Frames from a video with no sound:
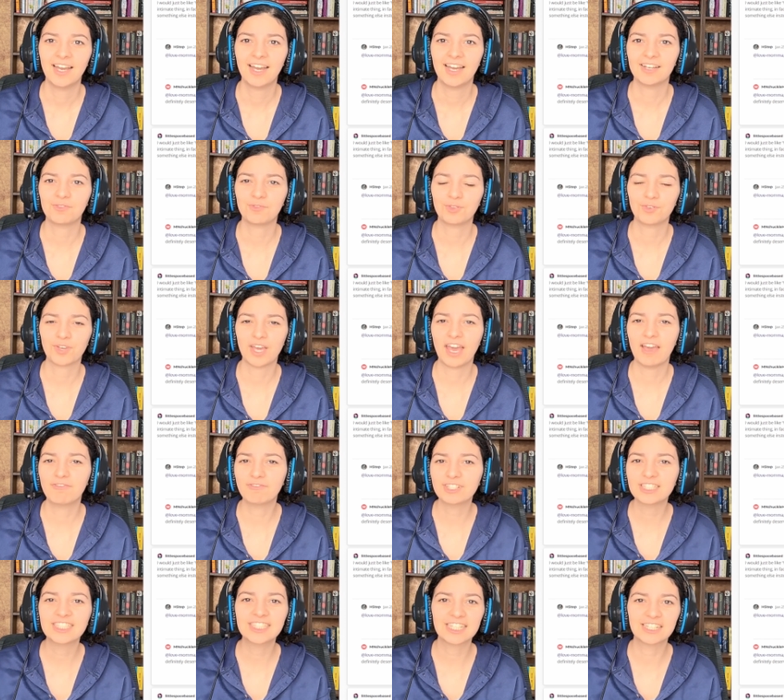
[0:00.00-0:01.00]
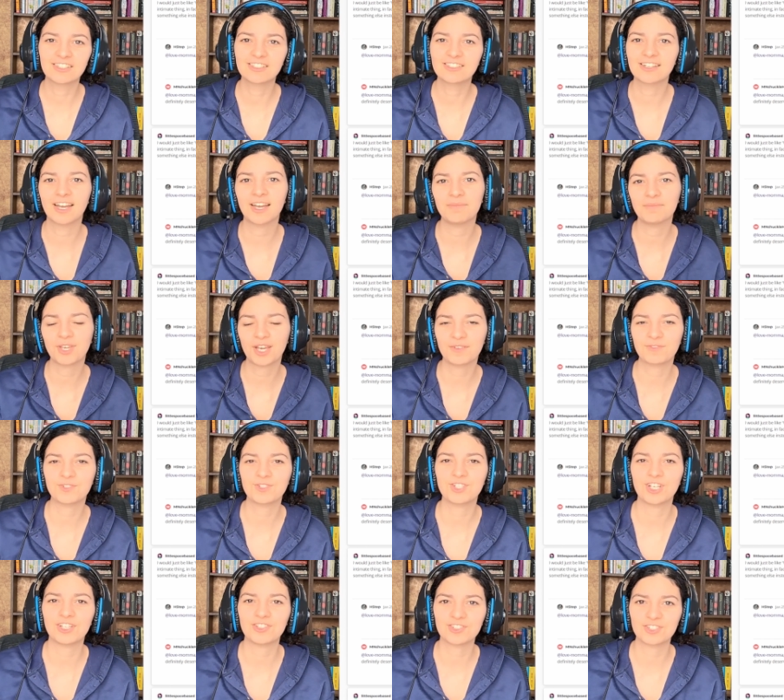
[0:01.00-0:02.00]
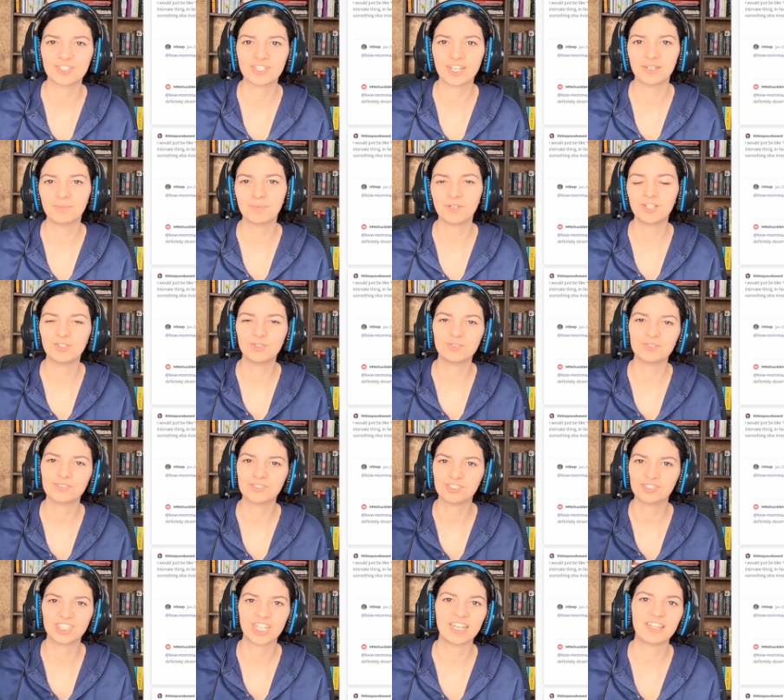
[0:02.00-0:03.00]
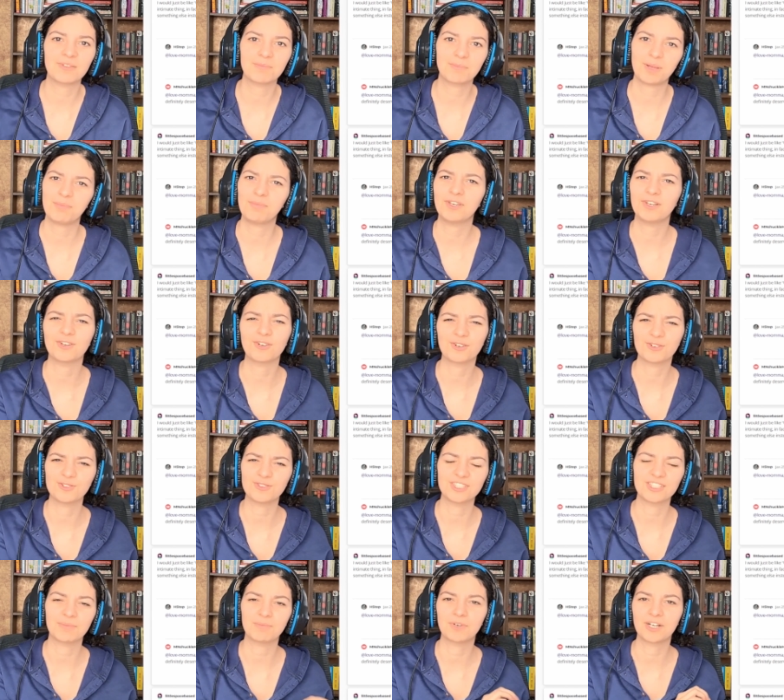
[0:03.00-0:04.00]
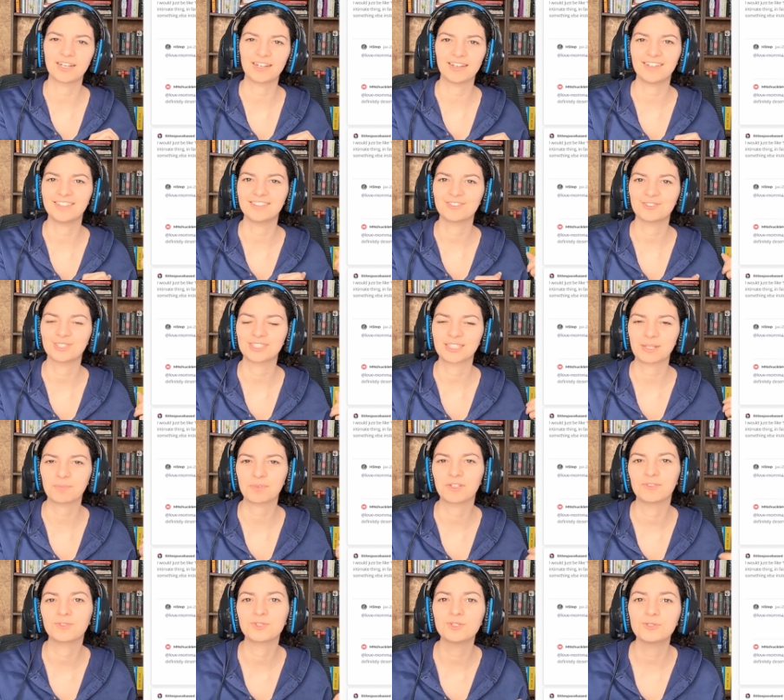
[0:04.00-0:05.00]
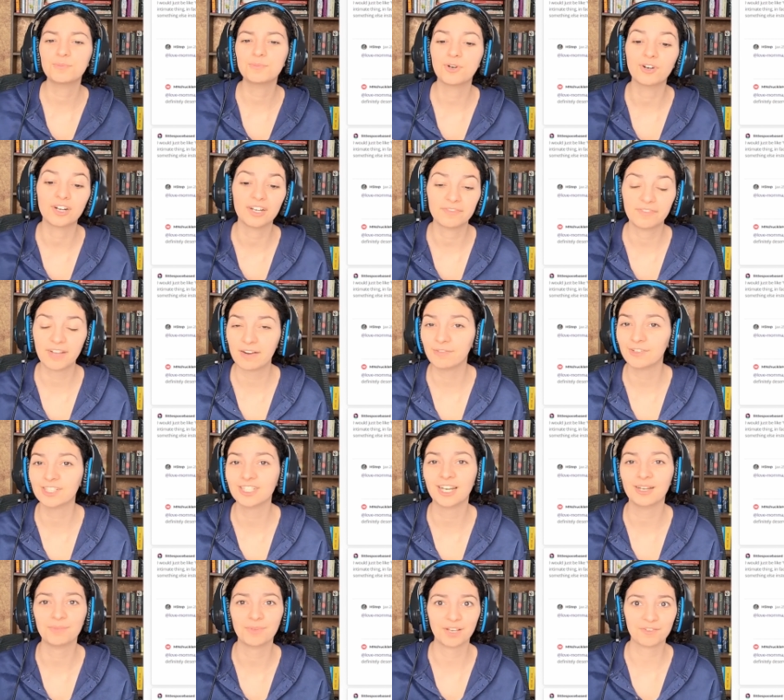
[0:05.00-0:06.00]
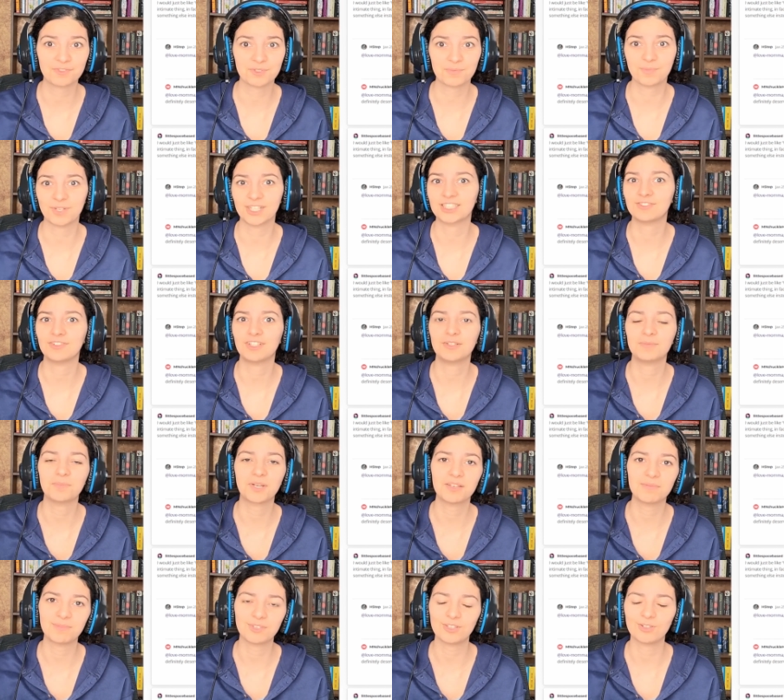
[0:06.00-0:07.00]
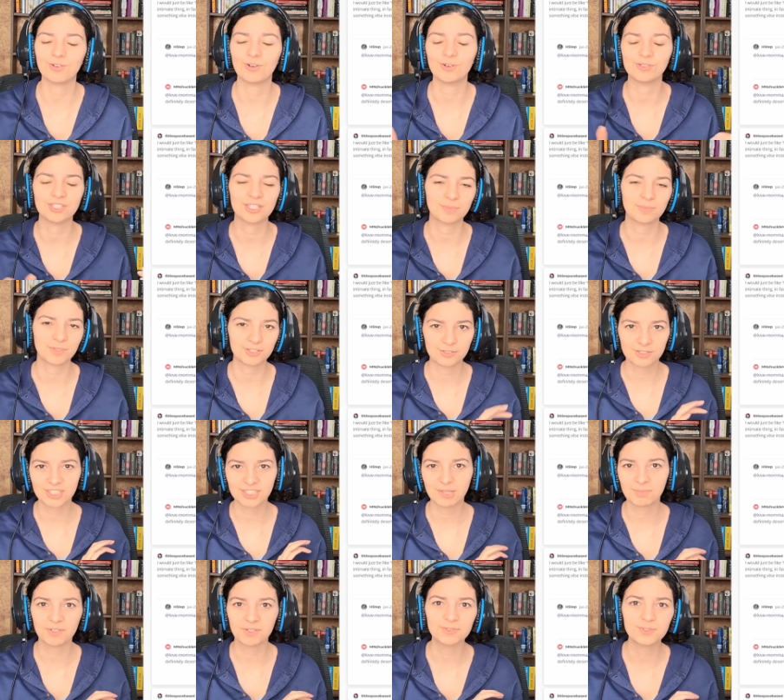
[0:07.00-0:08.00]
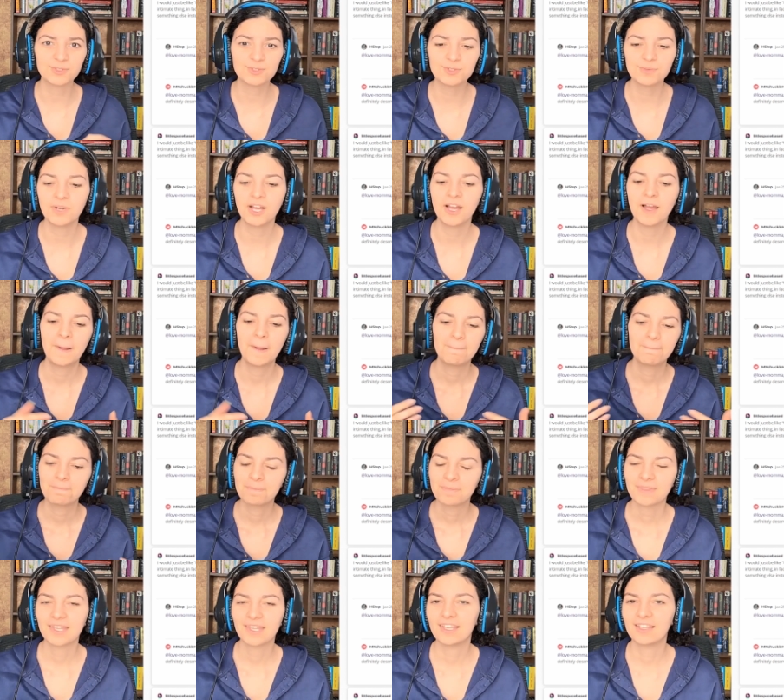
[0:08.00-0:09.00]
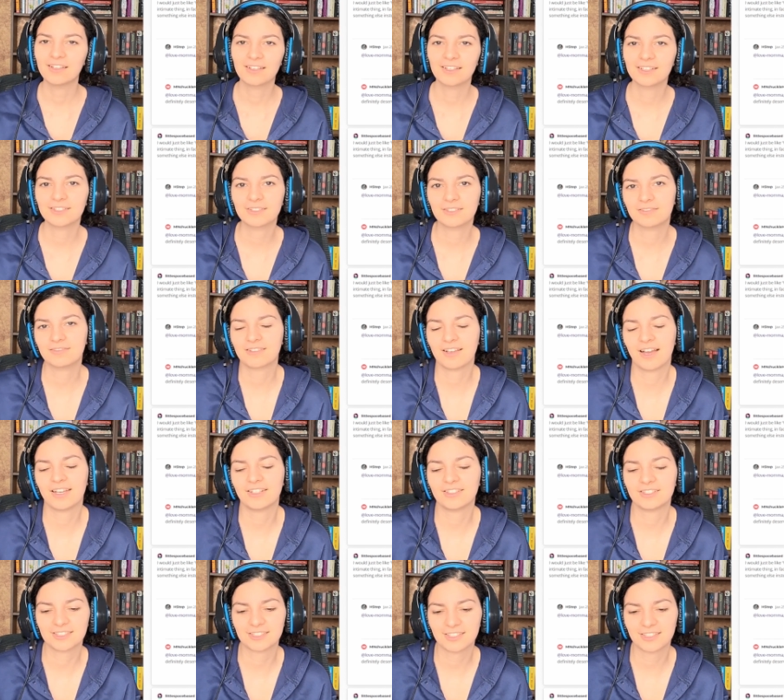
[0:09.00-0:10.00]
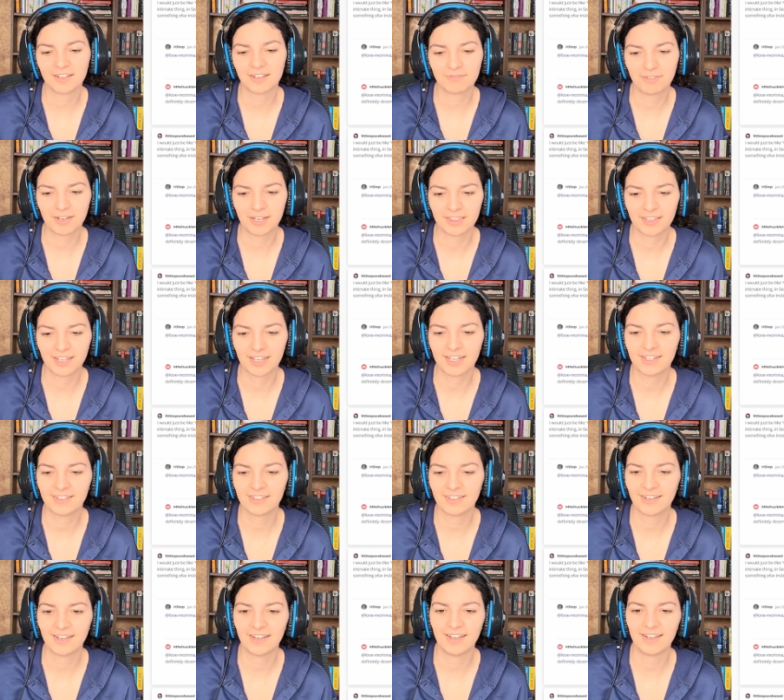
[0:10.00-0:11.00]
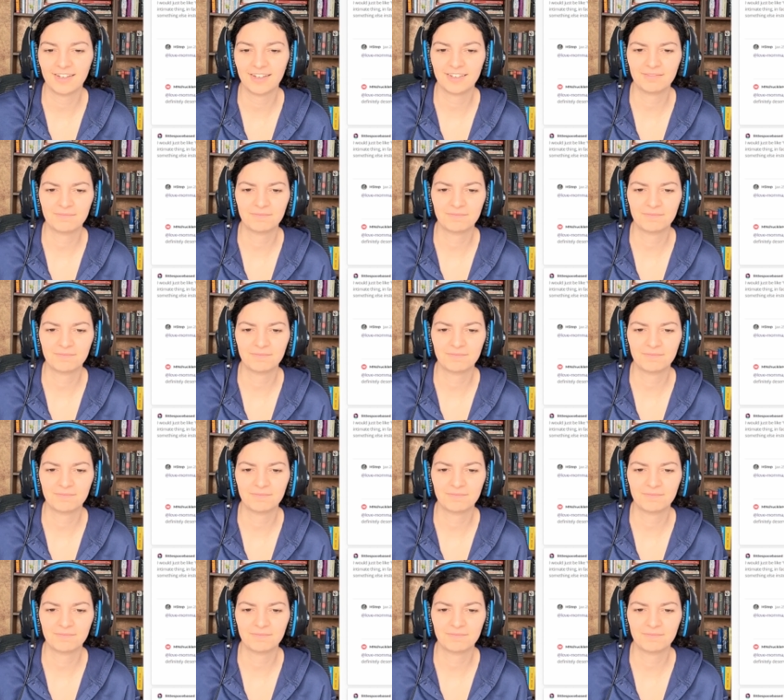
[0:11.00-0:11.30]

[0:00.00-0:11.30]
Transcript: if every single time you have to change a diaper, you just take the baby and go somewhere into a separate room. Or if every time you have to breastfeed a baby, you go somewhere to a separate room. I find that